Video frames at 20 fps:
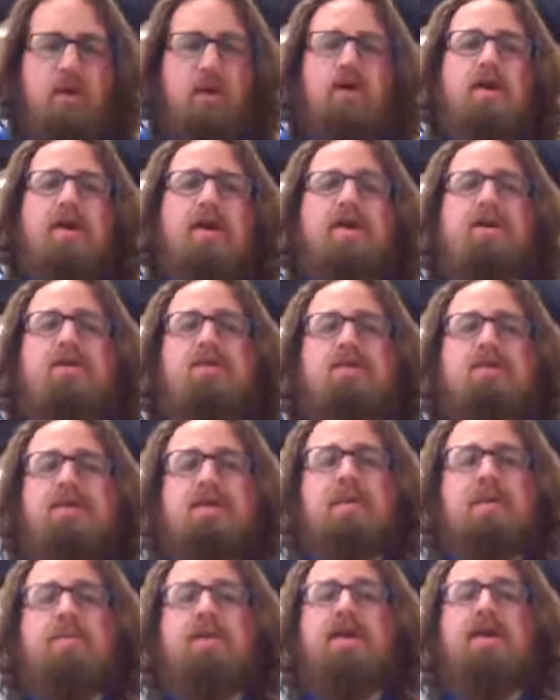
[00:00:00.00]
We're going to do
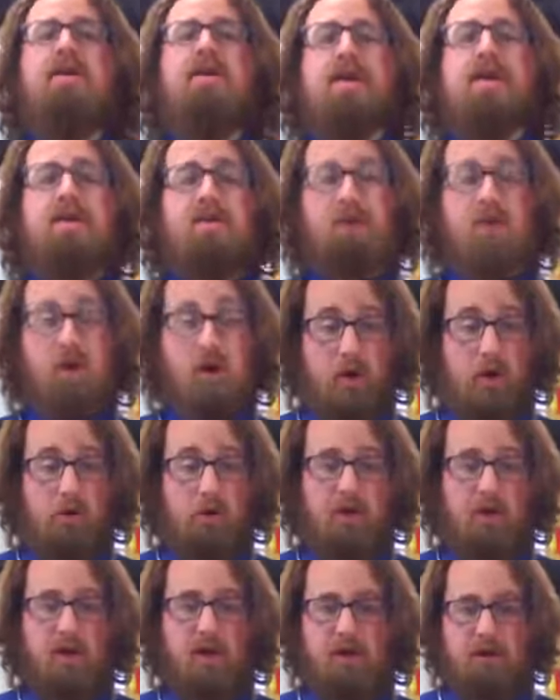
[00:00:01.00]
something to get them to
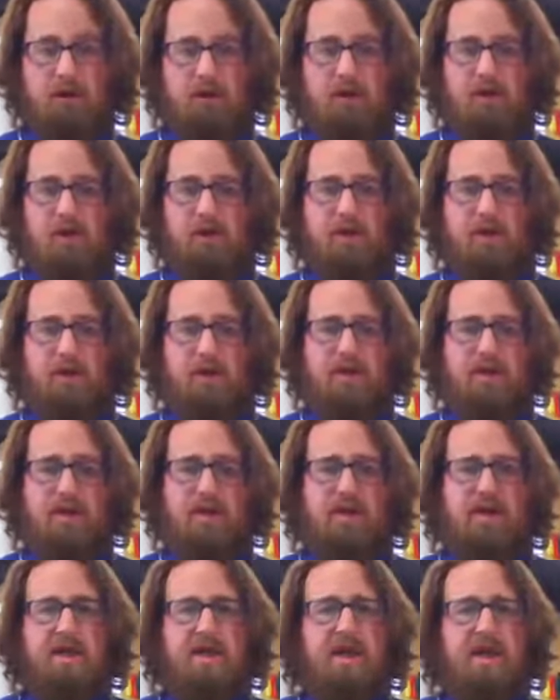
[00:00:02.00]
open up, get
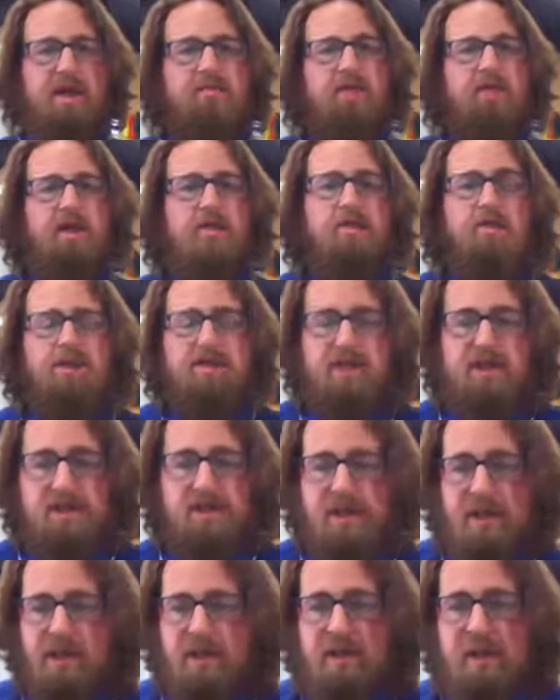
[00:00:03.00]
their neck in better
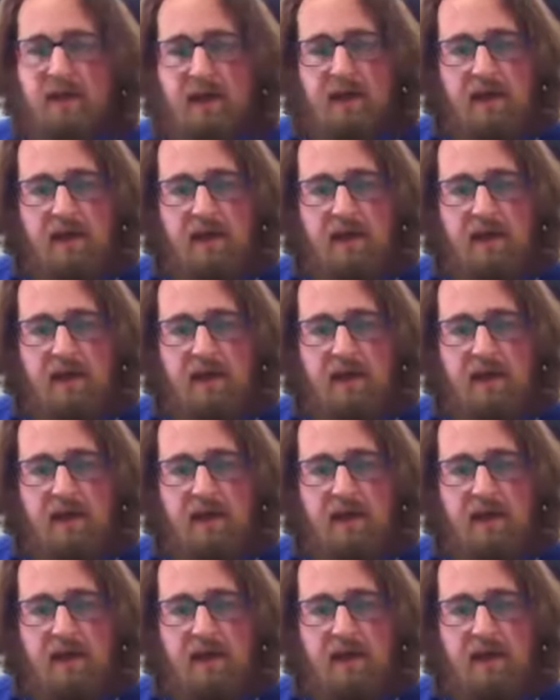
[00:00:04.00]
position,